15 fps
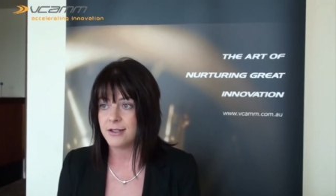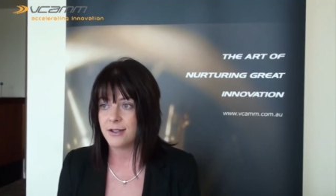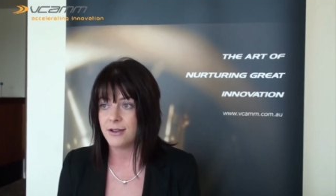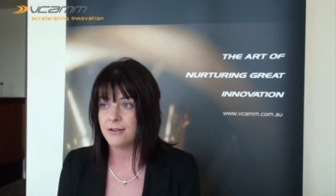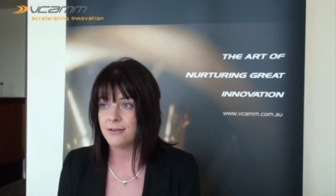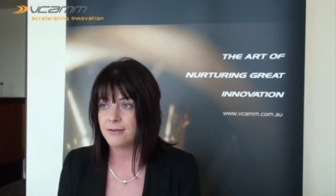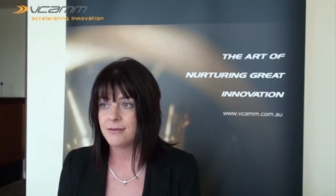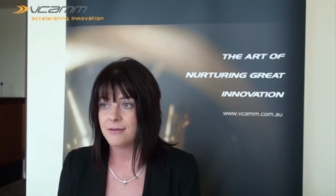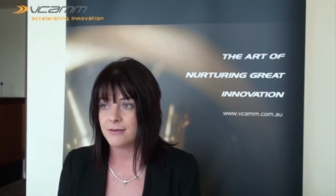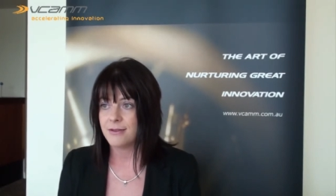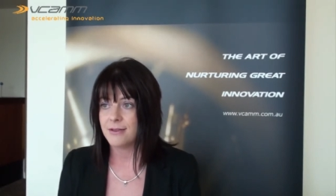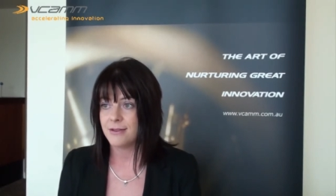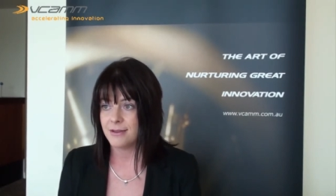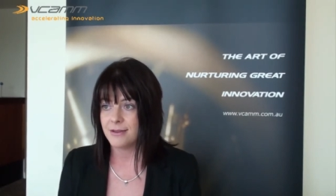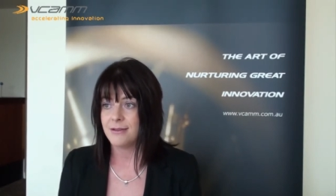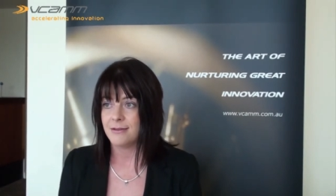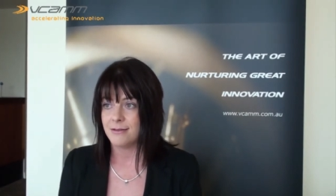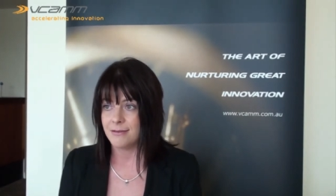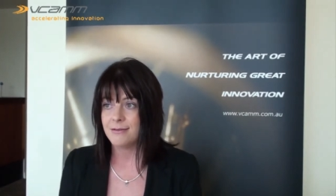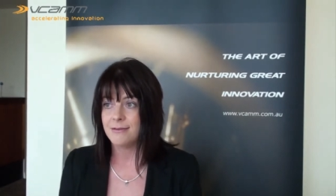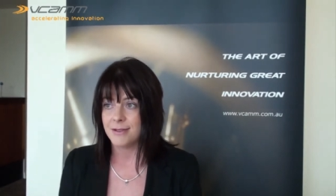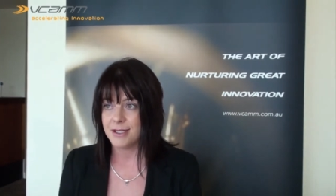So
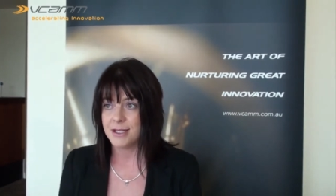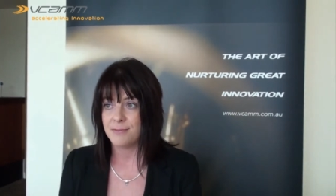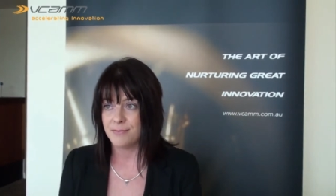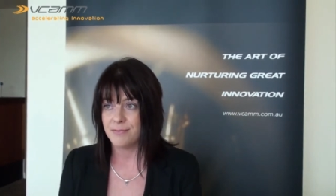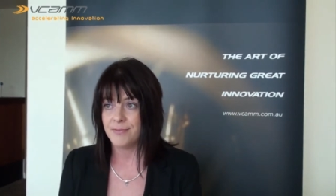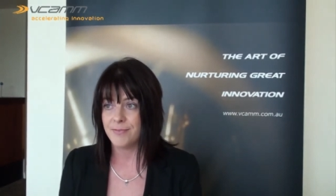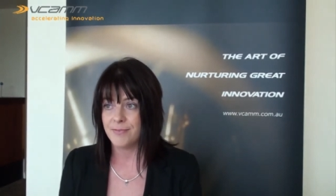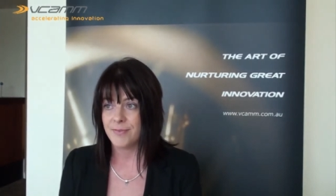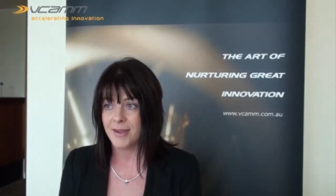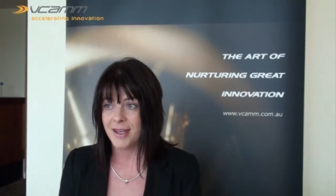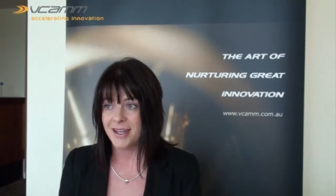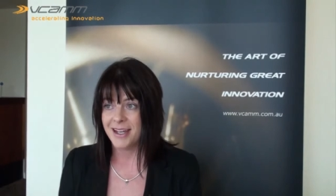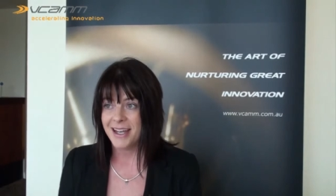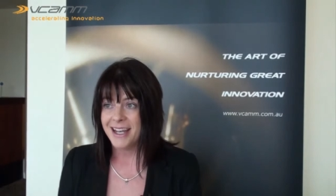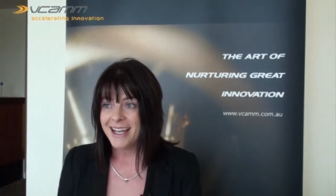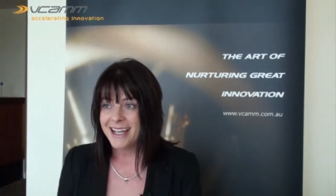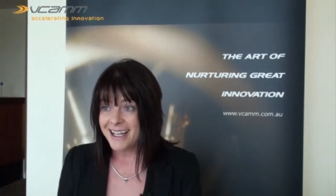that's a pretty good achievement.